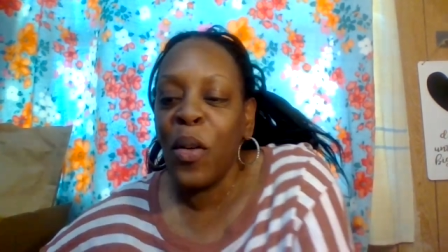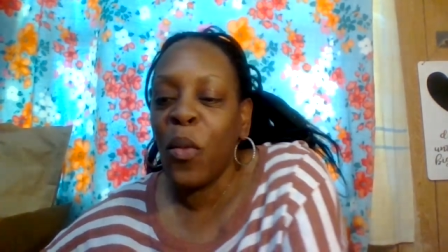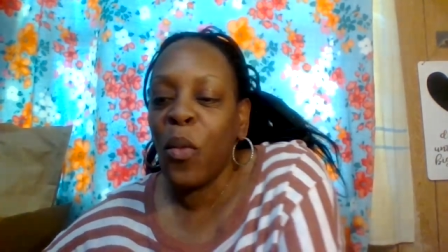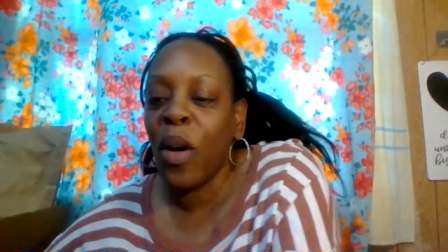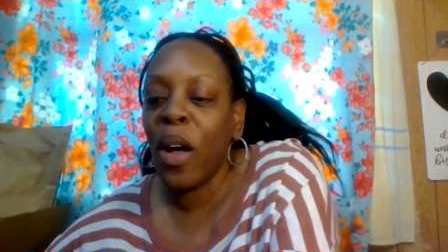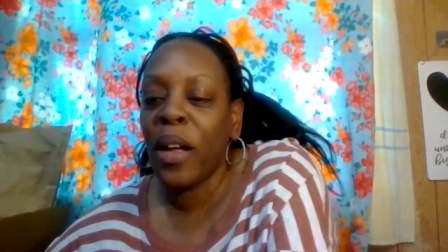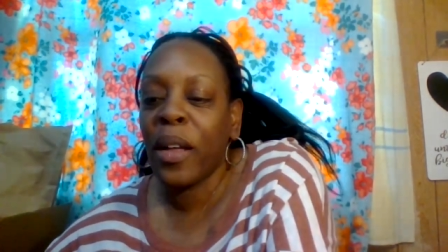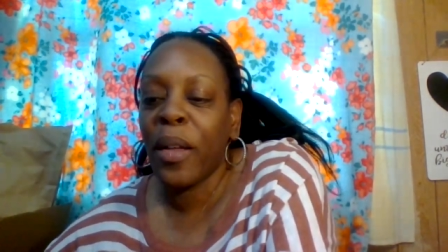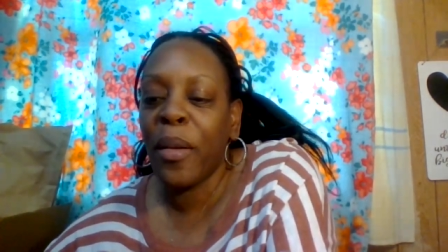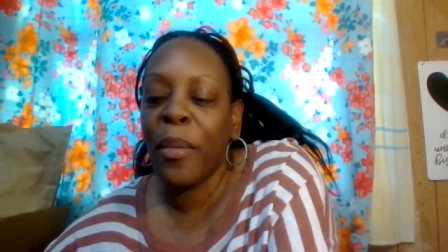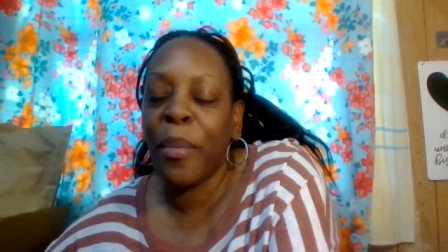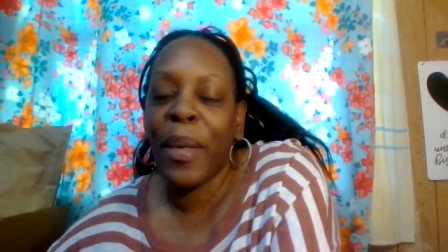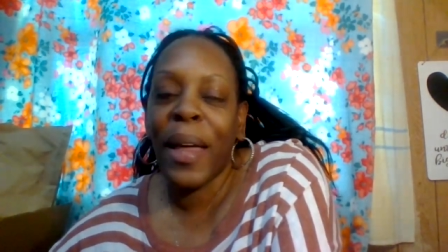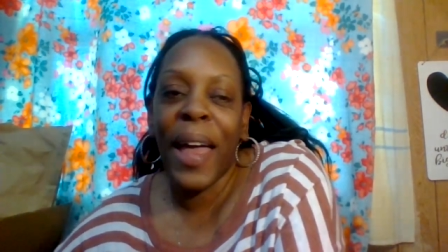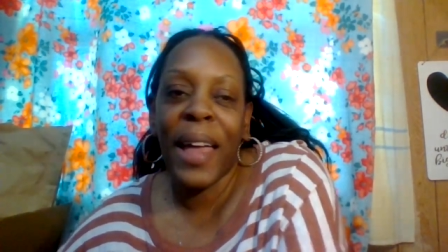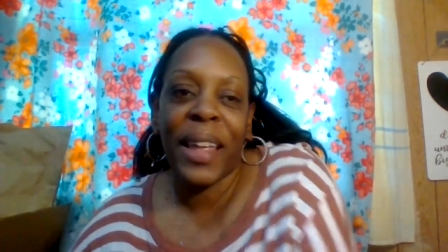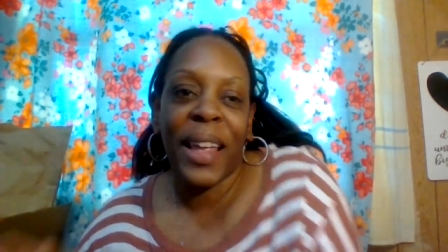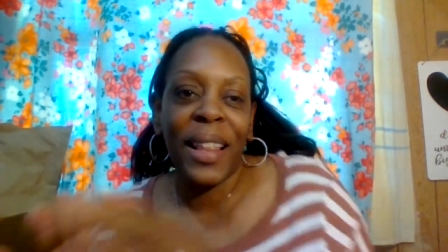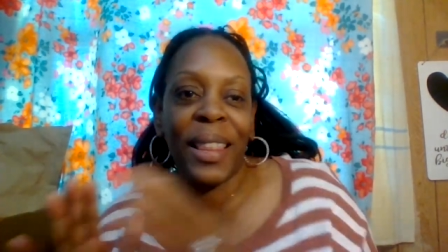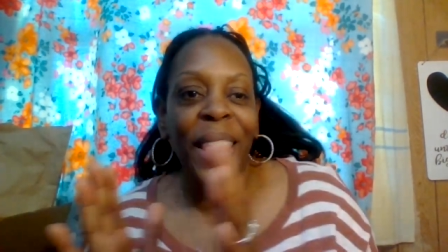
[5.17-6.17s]
welcome
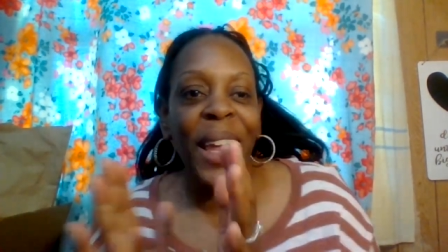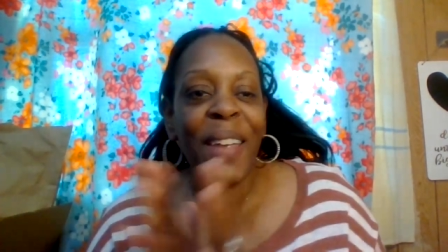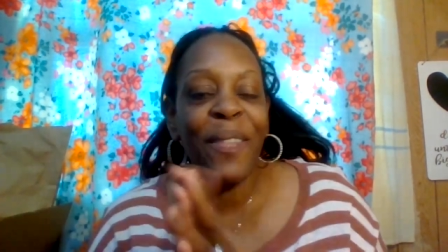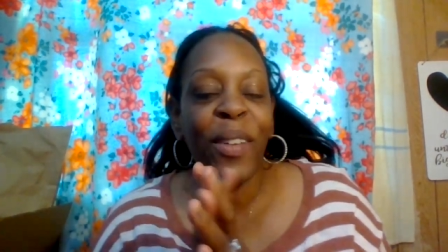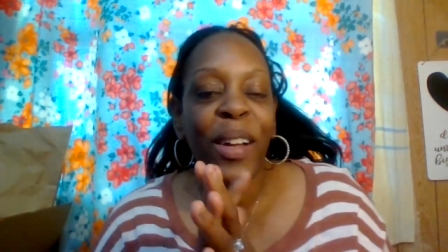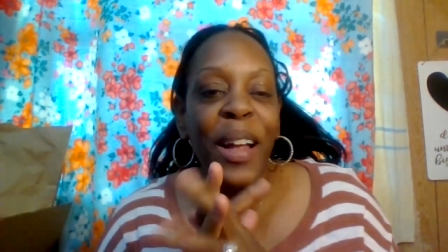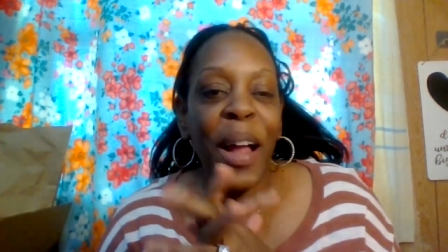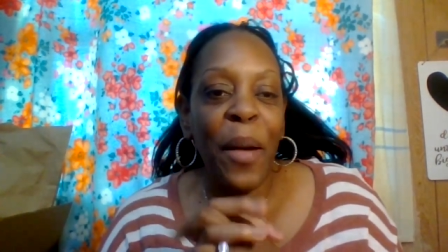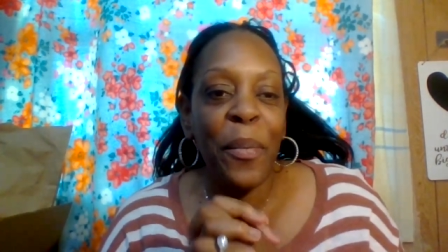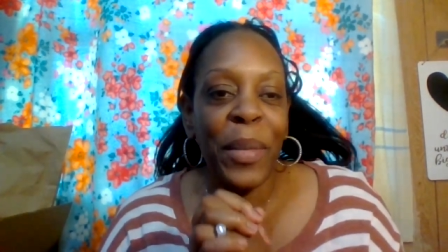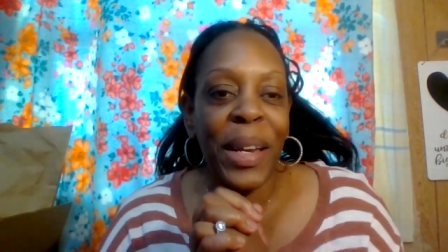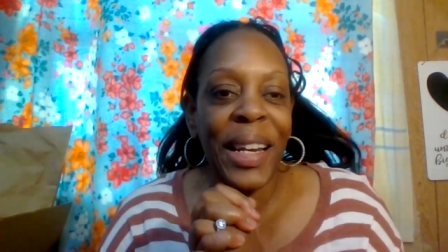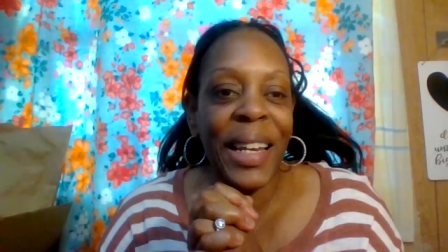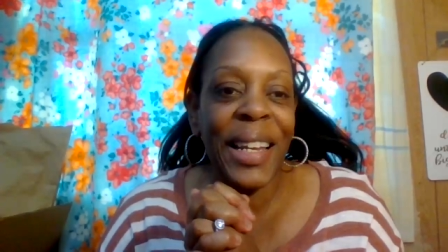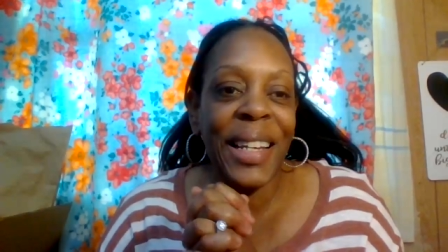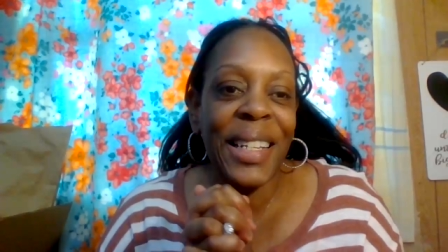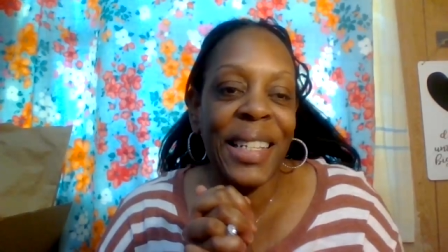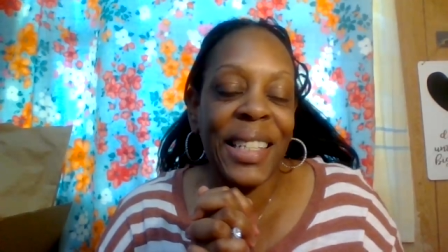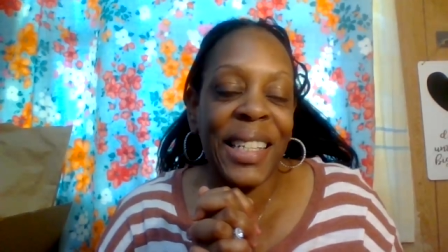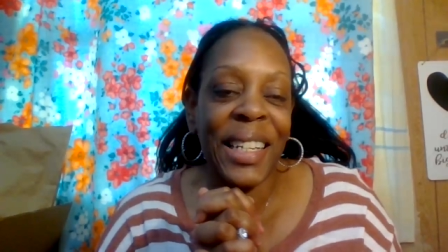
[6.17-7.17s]
back and thanks for coming
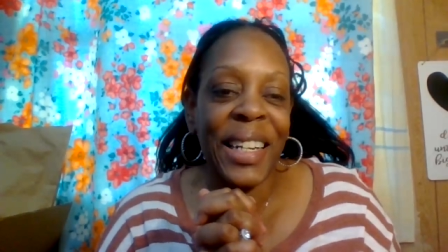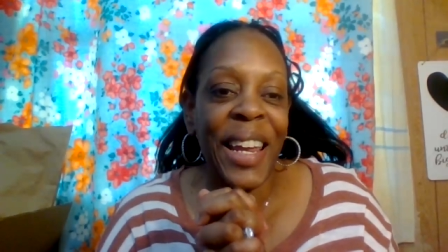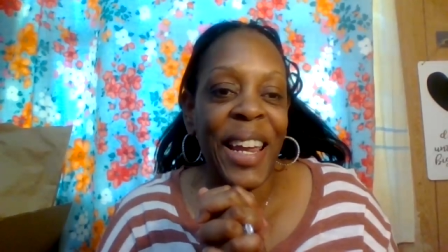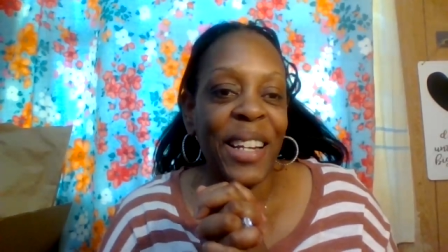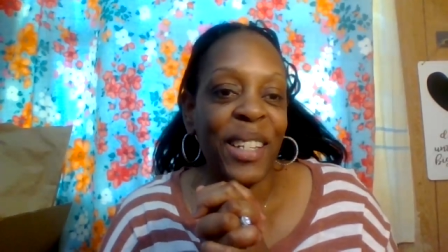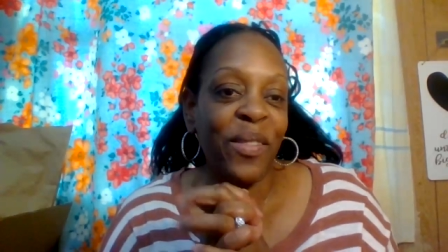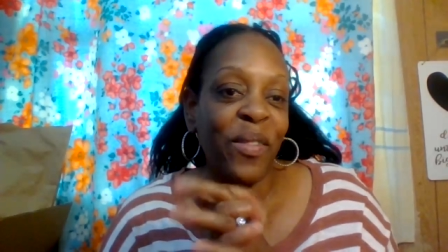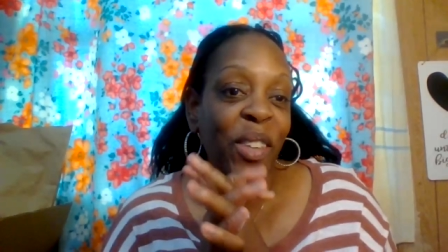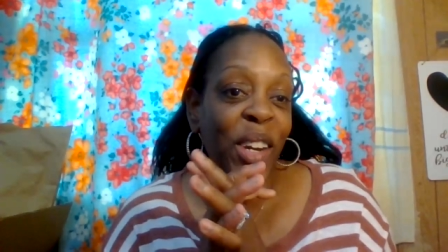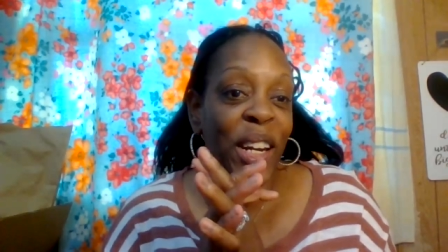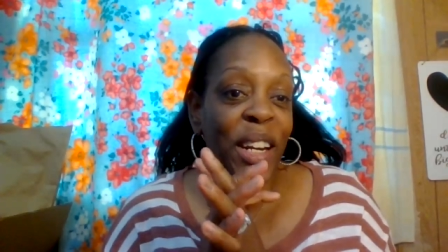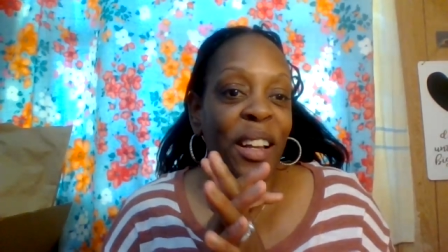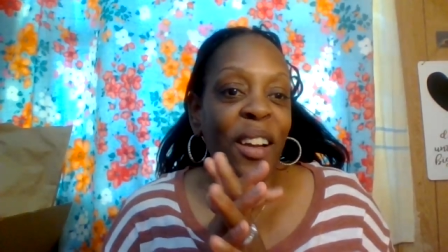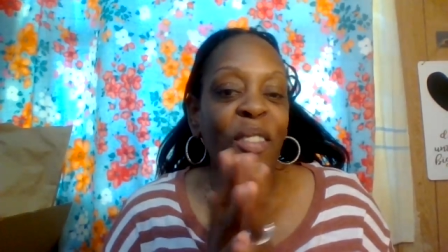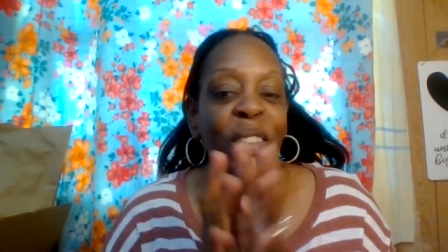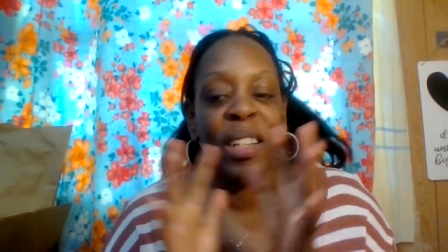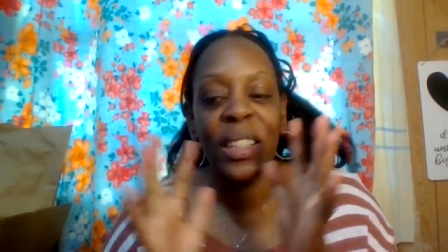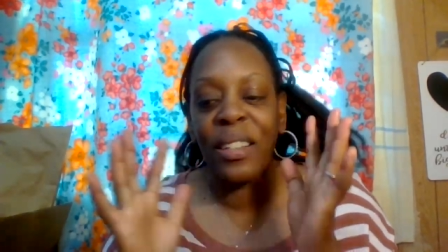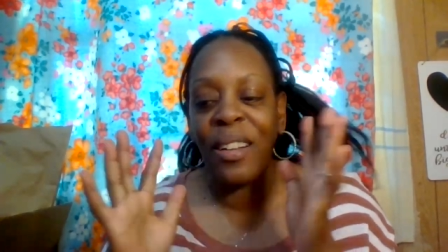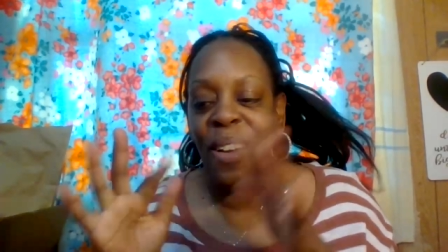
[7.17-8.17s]
in today's video
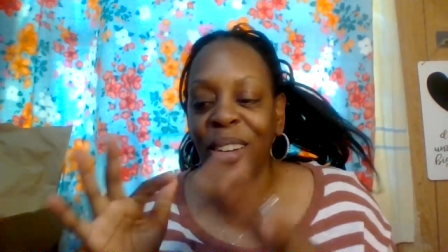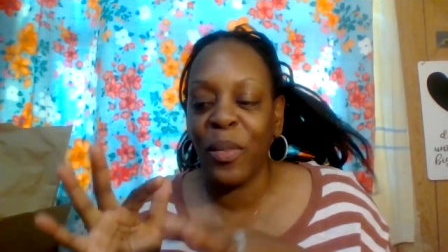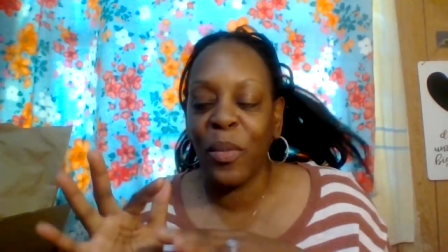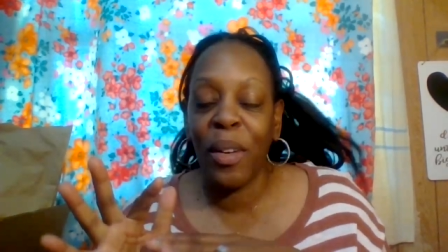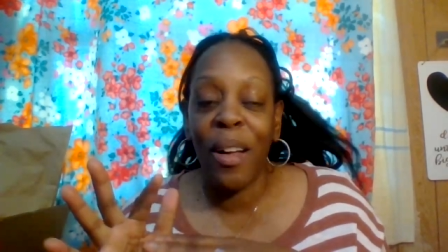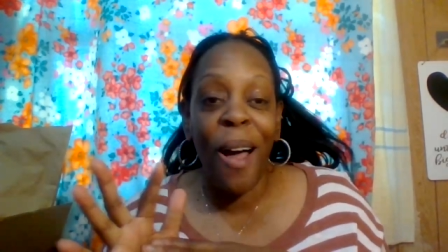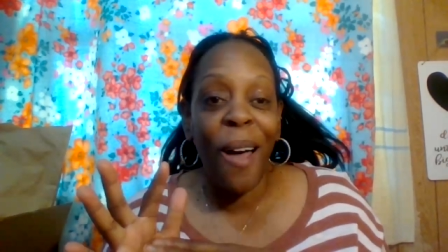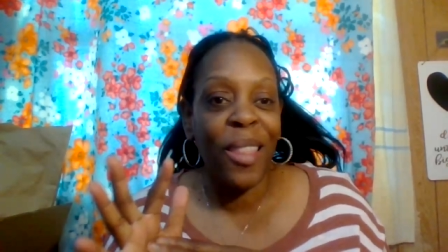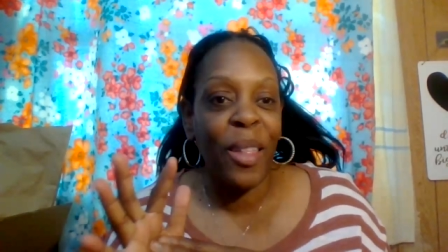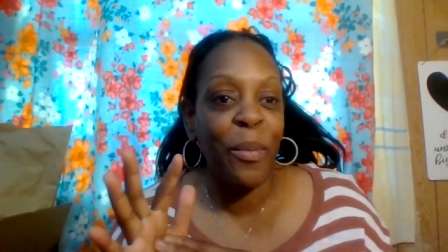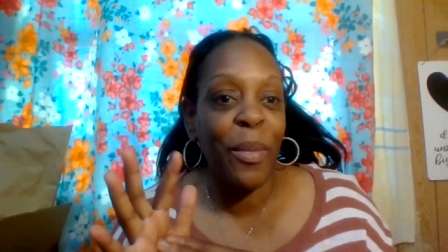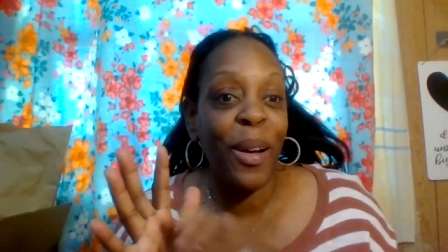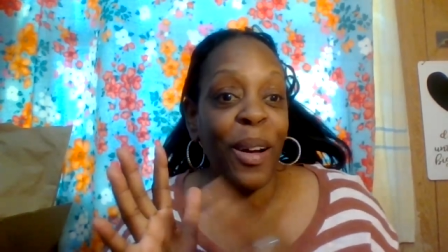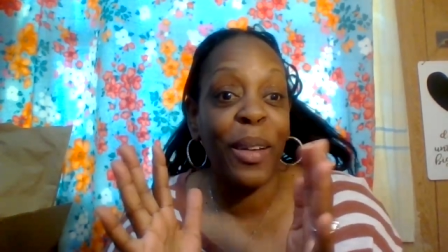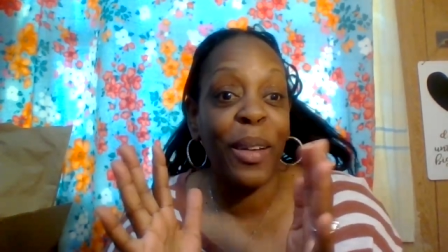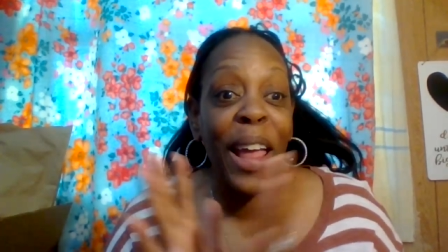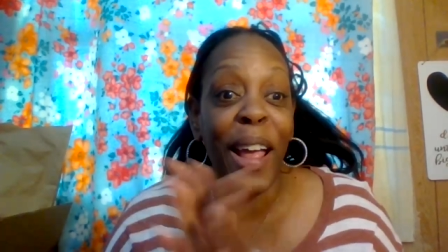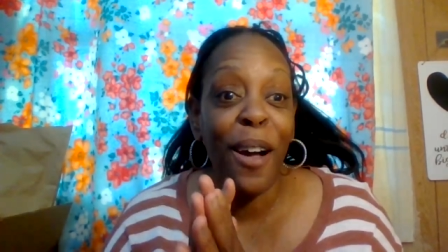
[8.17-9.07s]
it's going to be all about